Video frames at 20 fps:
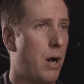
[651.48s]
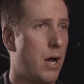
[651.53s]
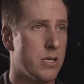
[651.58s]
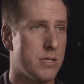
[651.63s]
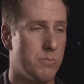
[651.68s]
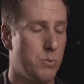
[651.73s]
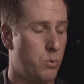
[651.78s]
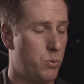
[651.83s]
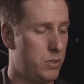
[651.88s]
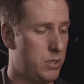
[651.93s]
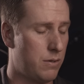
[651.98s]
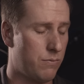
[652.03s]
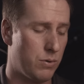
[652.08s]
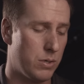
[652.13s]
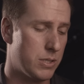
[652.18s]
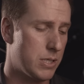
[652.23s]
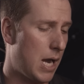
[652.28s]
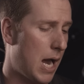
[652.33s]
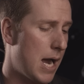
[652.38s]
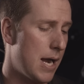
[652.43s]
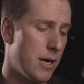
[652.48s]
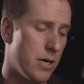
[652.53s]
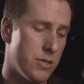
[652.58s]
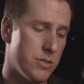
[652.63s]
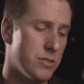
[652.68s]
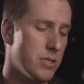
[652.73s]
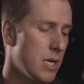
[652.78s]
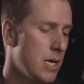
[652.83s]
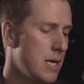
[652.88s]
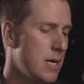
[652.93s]
possible, with different
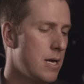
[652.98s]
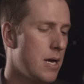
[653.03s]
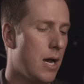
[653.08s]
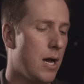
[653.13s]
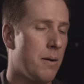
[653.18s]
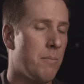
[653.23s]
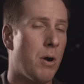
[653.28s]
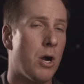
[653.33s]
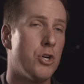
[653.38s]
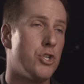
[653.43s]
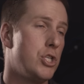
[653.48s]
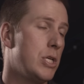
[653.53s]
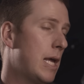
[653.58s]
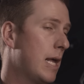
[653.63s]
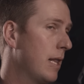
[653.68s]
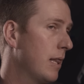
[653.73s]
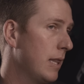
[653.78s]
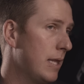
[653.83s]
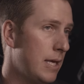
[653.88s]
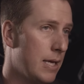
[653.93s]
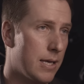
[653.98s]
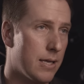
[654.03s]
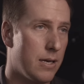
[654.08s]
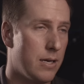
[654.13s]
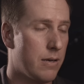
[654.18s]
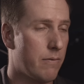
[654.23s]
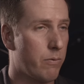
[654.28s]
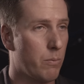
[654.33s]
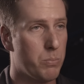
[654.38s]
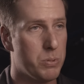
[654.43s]
tires, our GA link in
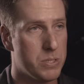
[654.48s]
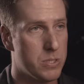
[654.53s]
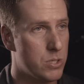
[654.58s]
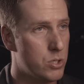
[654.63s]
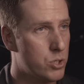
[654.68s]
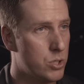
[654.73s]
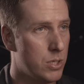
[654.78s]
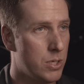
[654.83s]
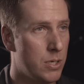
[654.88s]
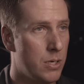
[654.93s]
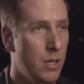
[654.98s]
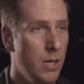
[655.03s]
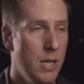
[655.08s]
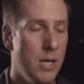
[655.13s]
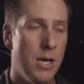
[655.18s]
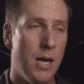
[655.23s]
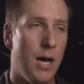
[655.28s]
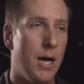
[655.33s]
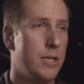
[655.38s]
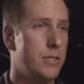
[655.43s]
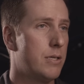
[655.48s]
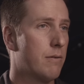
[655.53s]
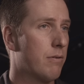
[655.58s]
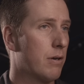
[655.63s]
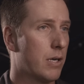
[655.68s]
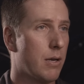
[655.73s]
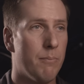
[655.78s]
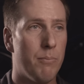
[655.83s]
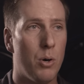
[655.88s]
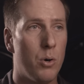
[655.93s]
a different position,
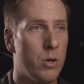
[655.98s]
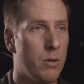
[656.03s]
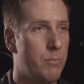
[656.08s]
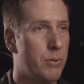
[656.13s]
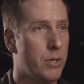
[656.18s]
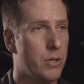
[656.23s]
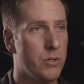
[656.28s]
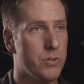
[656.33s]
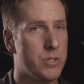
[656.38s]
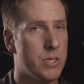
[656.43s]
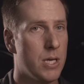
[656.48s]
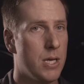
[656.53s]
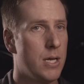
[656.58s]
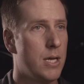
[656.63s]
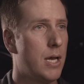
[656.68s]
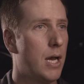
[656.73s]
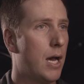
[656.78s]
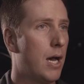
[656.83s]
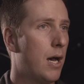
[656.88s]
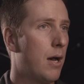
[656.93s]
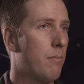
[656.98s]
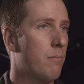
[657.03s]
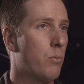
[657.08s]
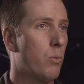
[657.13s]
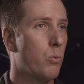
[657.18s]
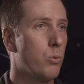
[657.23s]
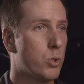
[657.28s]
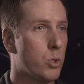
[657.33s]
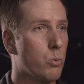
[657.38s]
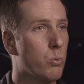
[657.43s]
different component builds,
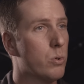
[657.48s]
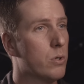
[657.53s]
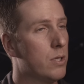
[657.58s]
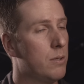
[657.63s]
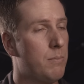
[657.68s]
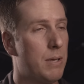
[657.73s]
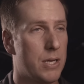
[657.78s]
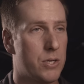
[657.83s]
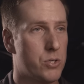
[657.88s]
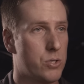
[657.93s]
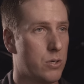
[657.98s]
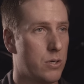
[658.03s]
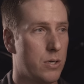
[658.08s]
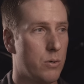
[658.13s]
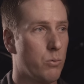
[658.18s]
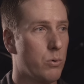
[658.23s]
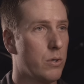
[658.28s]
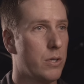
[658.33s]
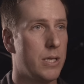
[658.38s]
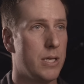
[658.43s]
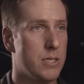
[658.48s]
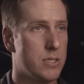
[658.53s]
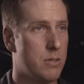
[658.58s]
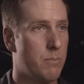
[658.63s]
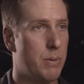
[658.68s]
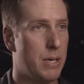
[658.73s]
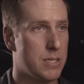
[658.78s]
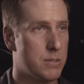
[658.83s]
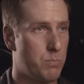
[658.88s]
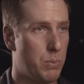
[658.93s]
to really make sure it really is
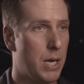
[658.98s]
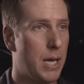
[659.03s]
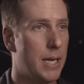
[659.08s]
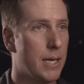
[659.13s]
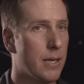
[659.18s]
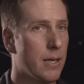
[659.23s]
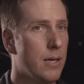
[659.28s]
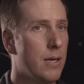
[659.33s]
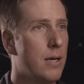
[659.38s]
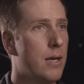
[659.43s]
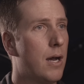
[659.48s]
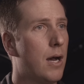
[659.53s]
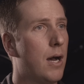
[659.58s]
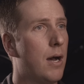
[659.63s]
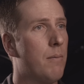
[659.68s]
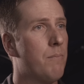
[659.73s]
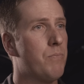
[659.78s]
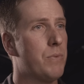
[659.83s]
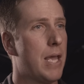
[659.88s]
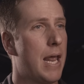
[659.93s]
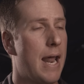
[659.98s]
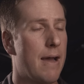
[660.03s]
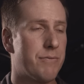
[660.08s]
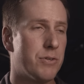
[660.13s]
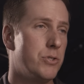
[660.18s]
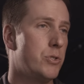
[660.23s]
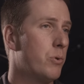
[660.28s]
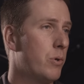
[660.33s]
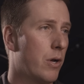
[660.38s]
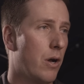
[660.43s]
the best bike. And
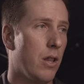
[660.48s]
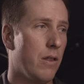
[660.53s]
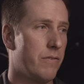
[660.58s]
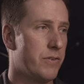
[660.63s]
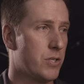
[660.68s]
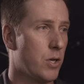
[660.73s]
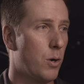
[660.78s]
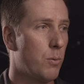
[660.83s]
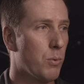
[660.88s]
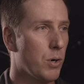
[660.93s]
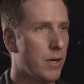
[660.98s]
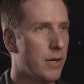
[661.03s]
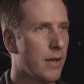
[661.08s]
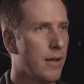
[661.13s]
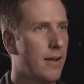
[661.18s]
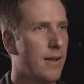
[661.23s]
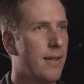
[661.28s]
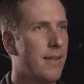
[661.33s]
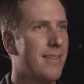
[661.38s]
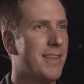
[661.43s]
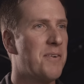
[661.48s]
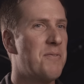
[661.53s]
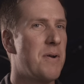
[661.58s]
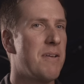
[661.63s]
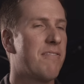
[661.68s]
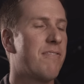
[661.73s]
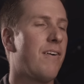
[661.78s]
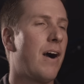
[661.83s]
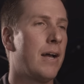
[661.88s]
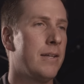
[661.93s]
after doing all of this homework, then
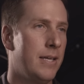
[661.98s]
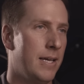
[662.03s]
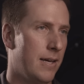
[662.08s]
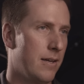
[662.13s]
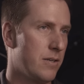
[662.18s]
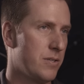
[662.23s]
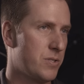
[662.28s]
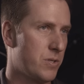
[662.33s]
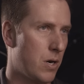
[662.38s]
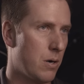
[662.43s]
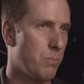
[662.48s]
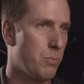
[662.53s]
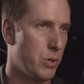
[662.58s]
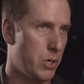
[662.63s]
we finally get to start